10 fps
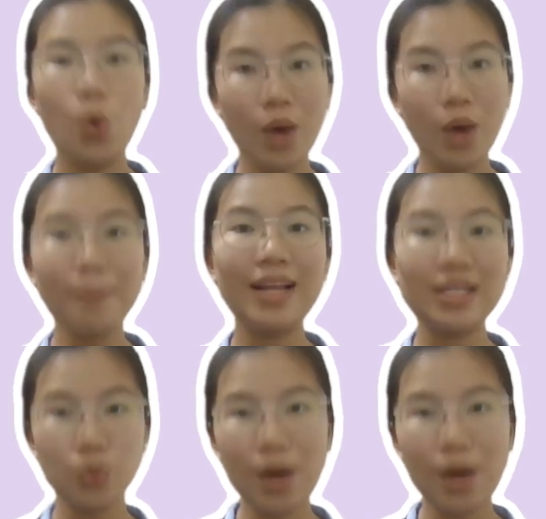1
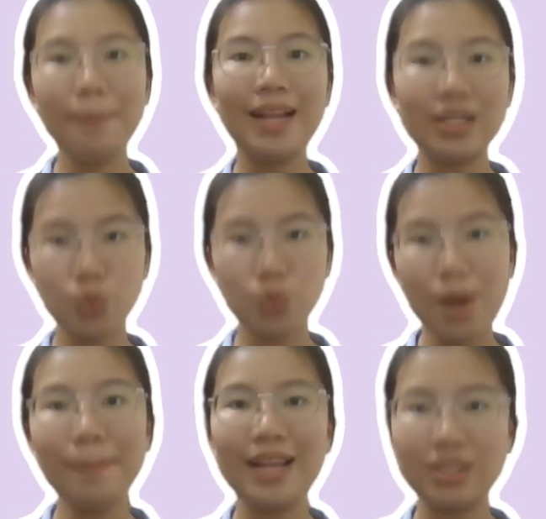plus 1 plus
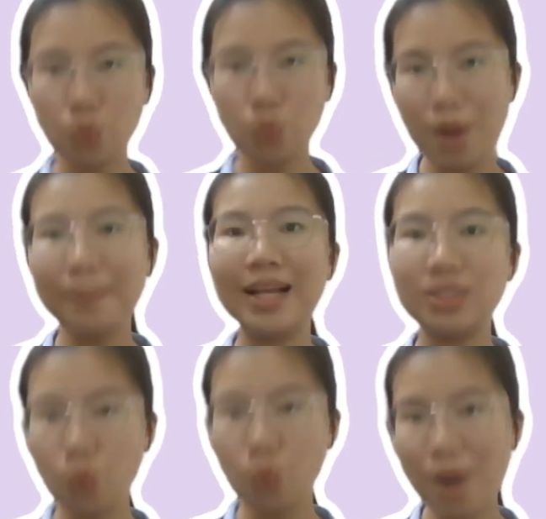1 plus 1
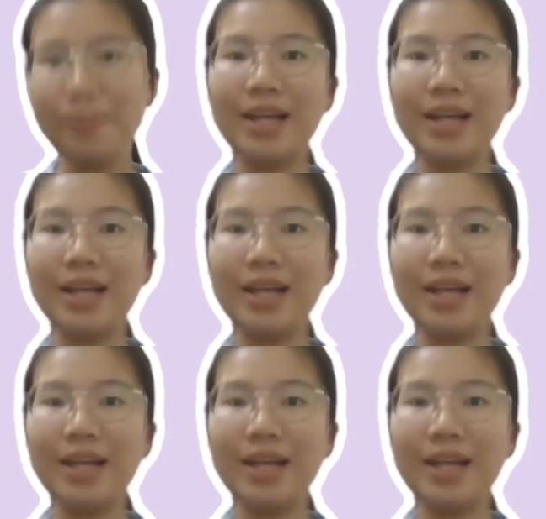plus 1